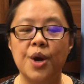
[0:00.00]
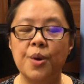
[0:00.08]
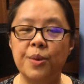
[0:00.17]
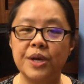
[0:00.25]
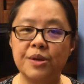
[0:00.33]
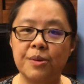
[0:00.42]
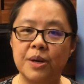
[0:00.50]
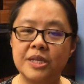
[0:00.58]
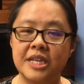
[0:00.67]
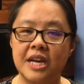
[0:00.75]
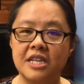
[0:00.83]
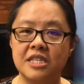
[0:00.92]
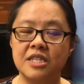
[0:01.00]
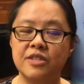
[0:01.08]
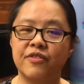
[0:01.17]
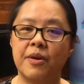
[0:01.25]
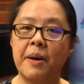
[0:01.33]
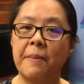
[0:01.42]
with quotations
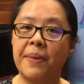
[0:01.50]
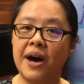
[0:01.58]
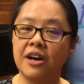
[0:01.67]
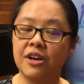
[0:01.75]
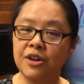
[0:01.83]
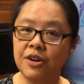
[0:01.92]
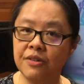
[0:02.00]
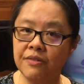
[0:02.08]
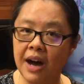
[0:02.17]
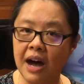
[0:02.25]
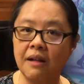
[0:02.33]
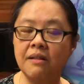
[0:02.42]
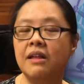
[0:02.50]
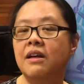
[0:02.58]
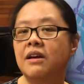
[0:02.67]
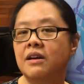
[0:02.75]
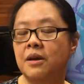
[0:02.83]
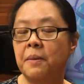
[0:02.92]
from a Bach chorale,
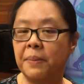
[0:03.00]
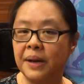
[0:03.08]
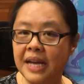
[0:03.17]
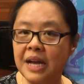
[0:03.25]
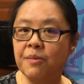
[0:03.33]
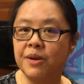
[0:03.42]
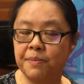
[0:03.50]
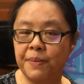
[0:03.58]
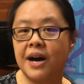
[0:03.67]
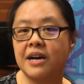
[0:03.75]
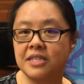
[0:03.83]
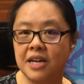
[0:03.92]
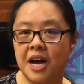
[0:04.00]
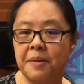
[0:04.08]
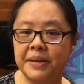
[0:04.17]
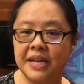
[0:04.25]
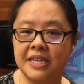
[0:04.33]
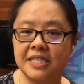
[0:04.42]
complete with Bach's
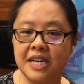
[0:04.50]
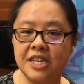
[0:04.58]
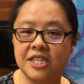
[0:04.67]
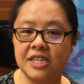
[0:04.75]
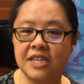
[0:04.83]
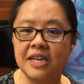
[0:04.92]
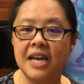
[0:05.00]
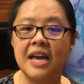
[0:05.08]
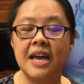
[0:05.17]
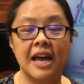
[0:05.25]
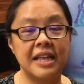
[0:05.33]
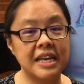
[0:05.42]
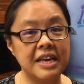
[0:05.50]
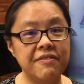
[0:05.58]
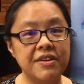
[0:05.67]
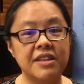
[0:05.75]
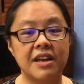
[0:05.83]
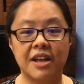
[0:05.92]
harmonization, and
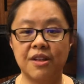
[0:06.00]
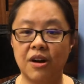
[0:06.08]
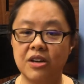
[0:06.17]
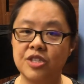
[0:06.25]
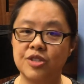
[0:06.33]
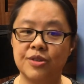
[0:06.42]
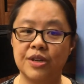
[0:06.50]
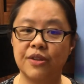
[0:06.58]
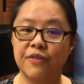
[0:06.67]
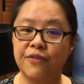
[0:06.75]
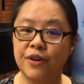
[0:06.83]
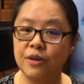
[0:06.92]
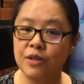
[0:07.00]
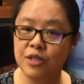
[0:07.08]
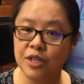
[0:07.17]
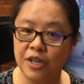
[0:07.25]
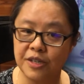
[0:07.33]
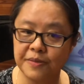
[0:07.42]
even an Austrian folk
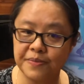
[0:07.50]
song.